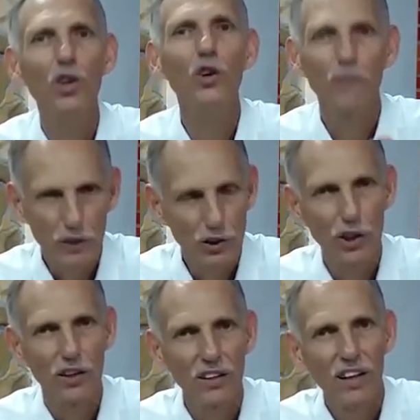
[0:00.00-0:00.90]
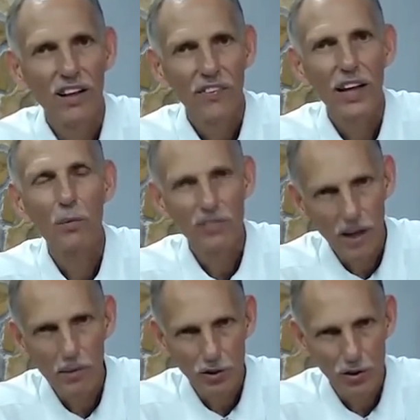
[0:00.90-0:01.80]
they knew for sure that it was
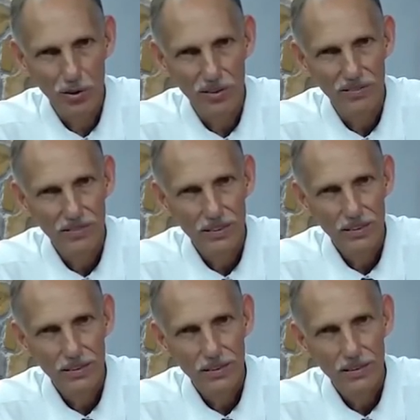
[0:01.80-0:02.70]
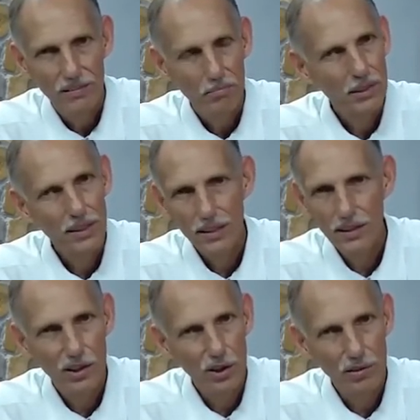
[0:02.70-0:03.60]
coming true. But they
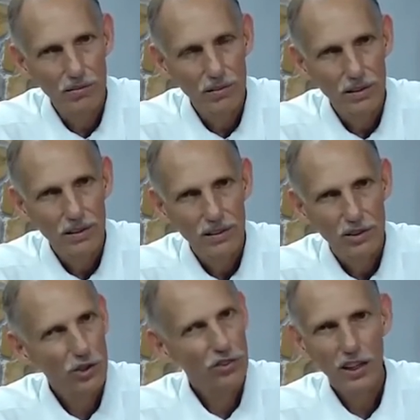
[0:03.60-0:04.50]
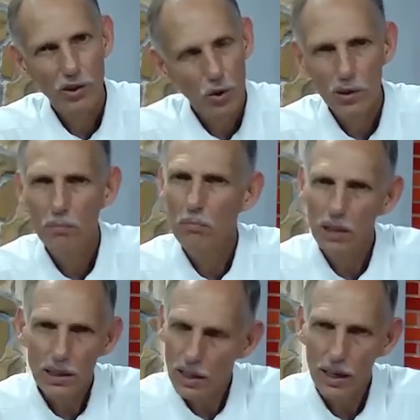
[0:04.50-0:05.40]
didn't know. Jesus had told them
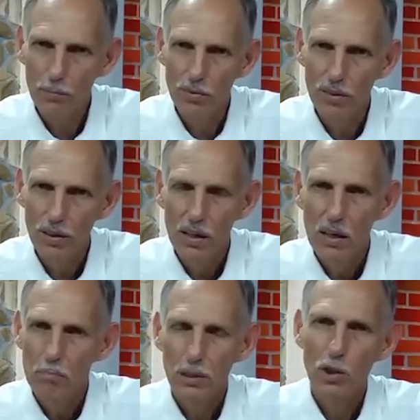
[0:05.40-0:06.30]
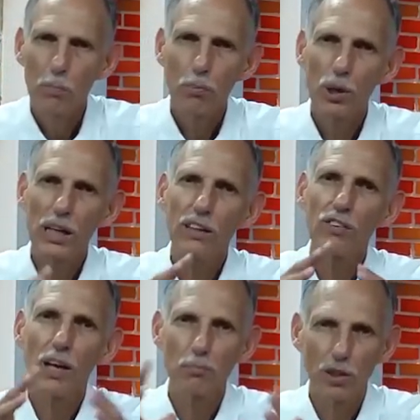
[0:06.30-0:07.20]
many times, but their
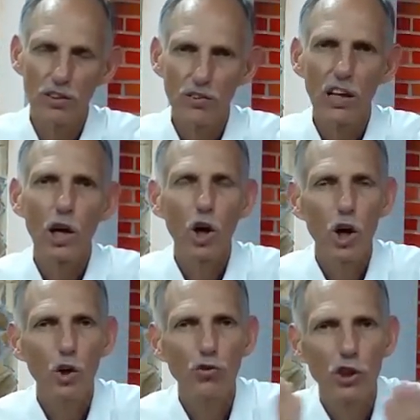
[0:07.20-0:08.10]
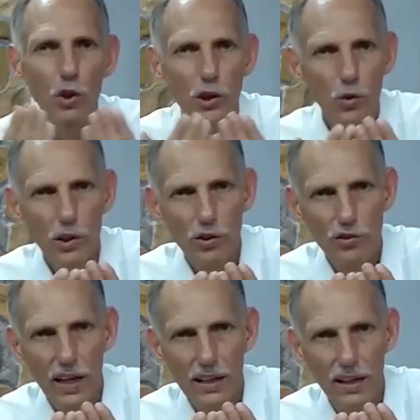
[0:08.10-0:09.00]
preconceptions closed the door to
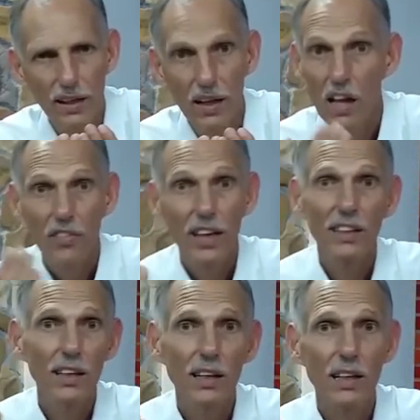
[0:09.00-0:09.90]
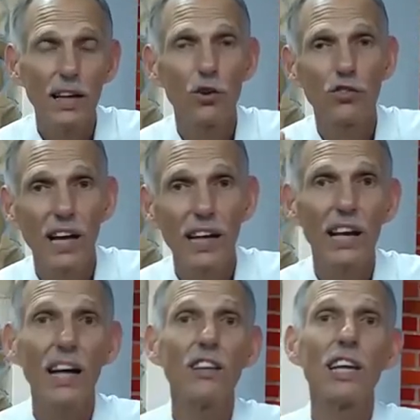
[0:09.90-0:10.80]
understanding. They didn't
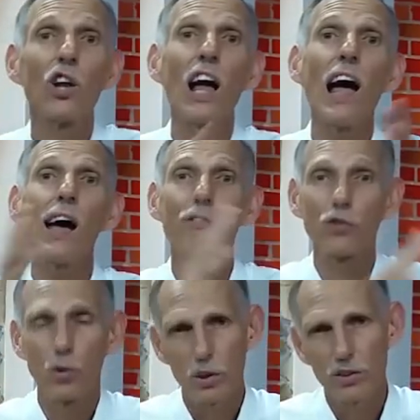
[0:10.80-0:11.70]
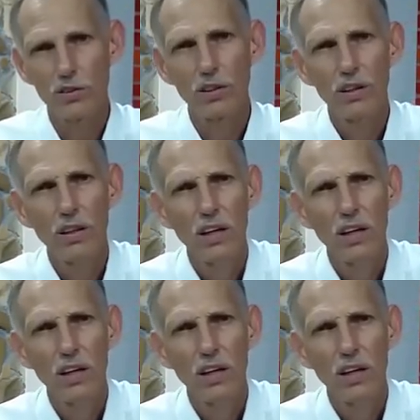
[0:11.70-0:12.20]
understand until afterwards.